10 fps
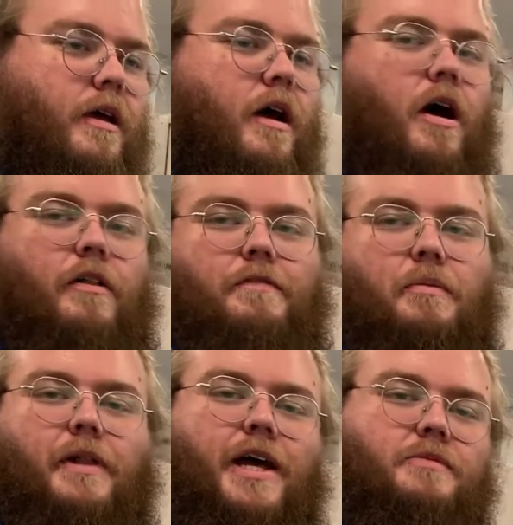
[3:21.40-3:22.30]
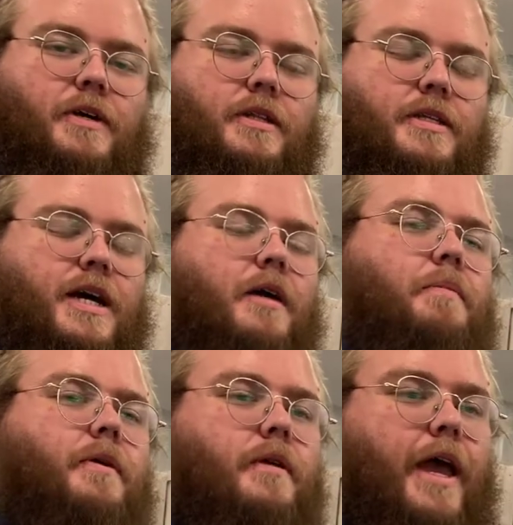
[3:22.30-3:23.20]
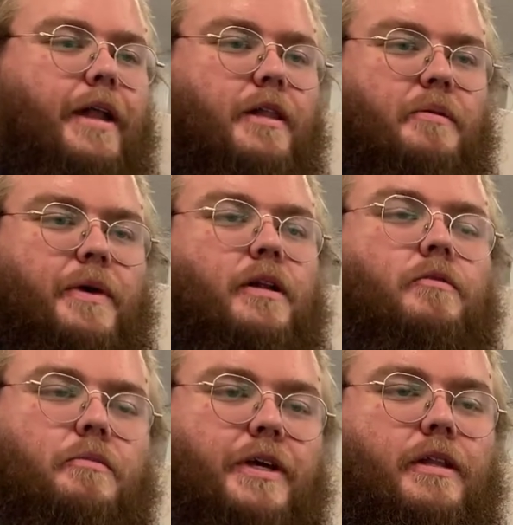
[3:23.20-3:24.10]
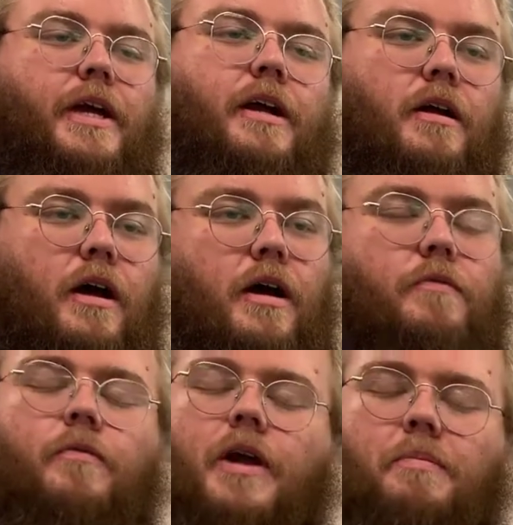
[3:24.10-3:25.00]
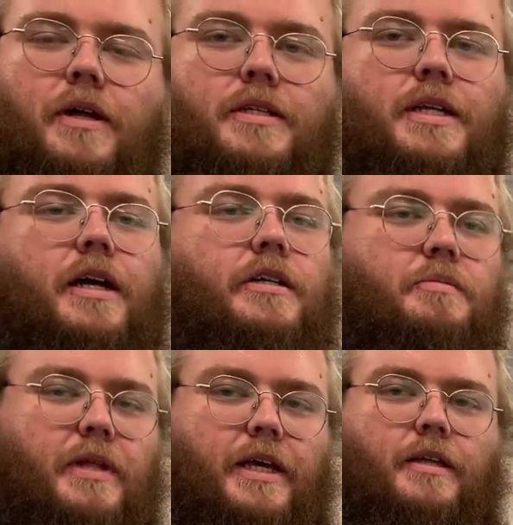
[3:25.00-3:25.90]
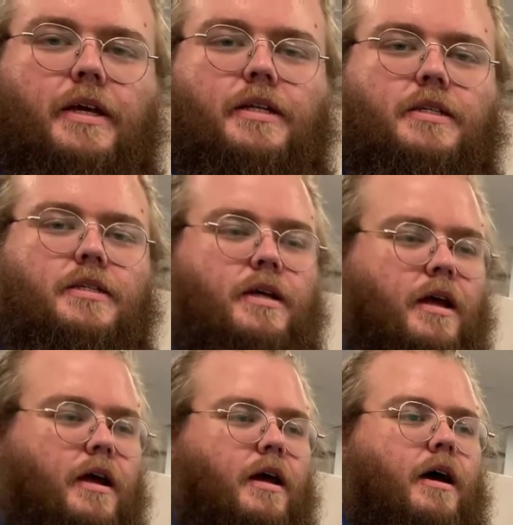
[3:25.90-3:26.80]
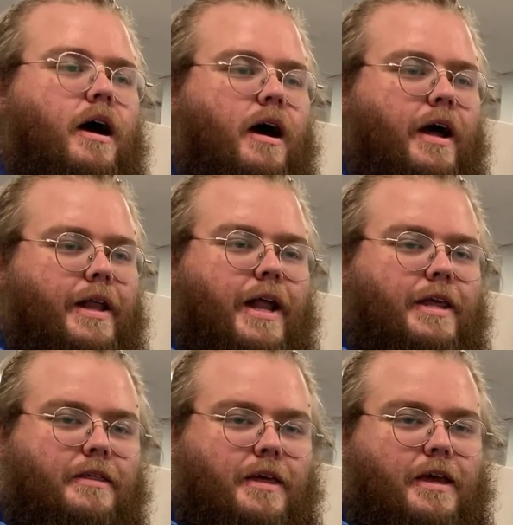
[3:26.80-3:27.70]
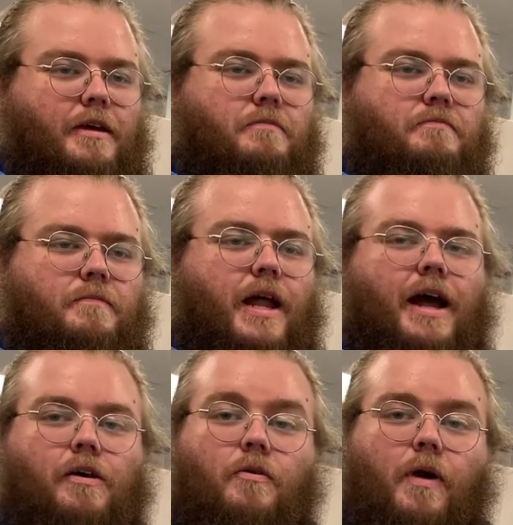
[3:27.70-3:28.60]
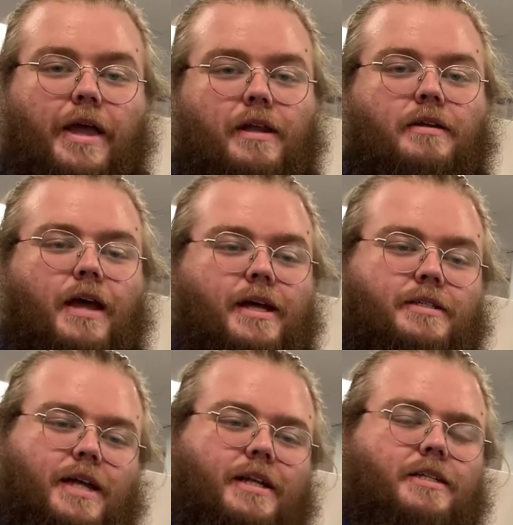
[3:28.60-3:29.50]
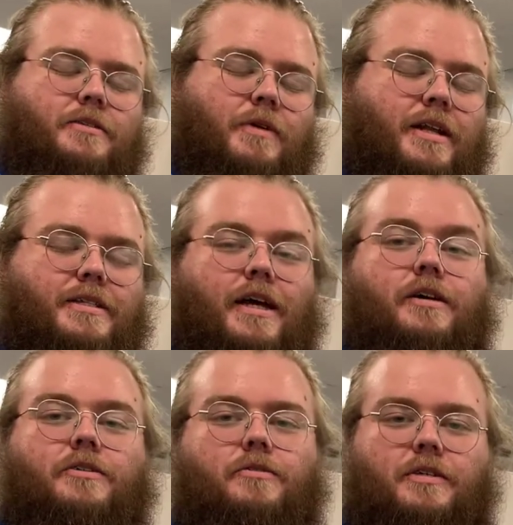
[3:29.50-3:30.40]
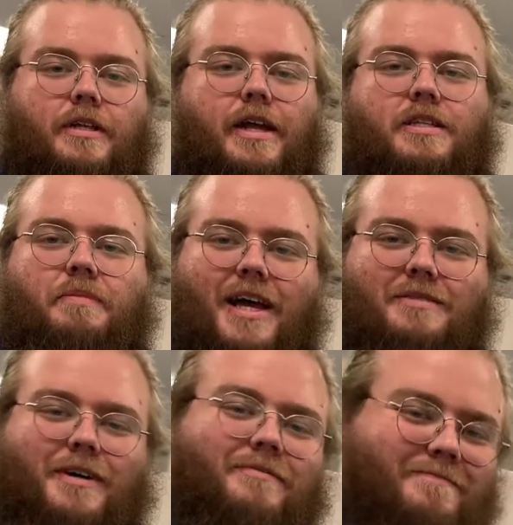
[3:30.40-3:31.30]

all of our plasma at the top, and in the middle will be a layer of white blood cells, platelets, and anything not quite as dense as red cells or as light as plasma.